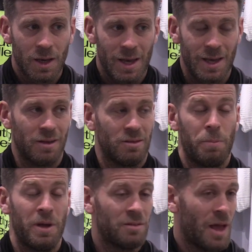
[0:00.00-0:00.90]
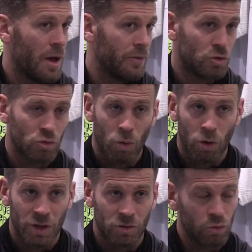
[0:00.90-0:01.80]
He gets the best out of his
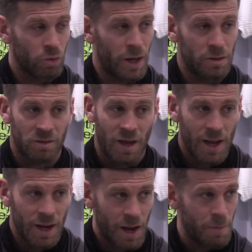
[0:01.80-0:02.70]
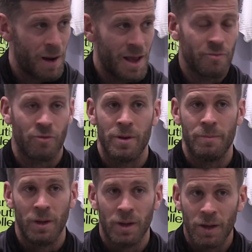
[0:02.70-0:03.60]
squad. I saw that on Saturday. They play for him,